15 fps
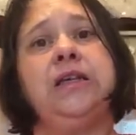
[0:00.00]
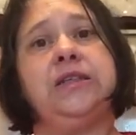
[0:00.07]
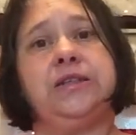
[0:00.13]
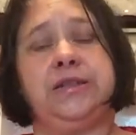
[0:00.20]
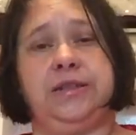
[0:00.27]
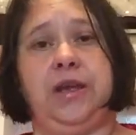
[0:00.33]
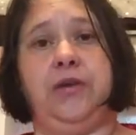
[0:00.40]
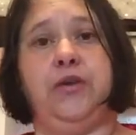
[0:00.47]

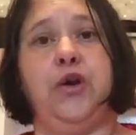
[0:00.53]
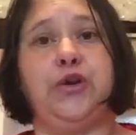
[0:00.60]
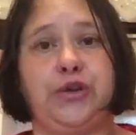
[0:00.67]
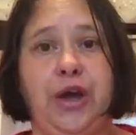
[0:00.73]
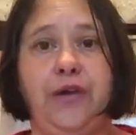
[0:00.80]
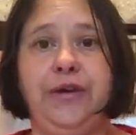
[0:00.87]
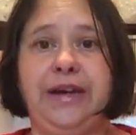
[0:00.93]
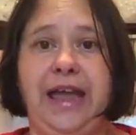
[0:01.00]
So
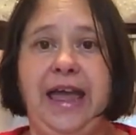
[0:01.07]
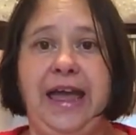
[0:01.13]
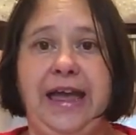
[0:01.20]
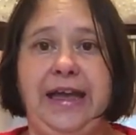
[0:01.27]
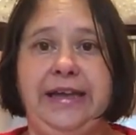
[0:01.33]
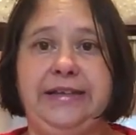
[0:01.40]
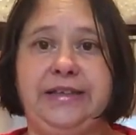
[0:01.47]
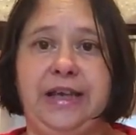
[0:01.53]
going
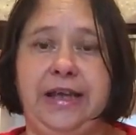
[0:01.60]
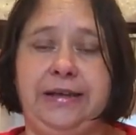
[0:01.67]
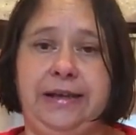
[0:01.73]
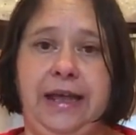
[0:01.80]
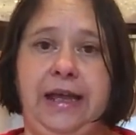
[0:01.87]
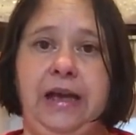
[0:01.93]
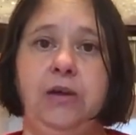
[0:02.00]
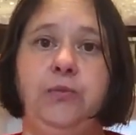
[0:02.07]
ahead
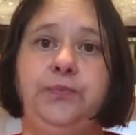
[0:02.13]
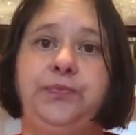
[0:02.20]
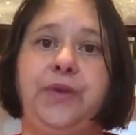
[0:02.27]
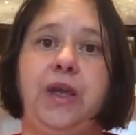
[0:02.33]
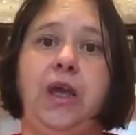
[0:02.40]
now,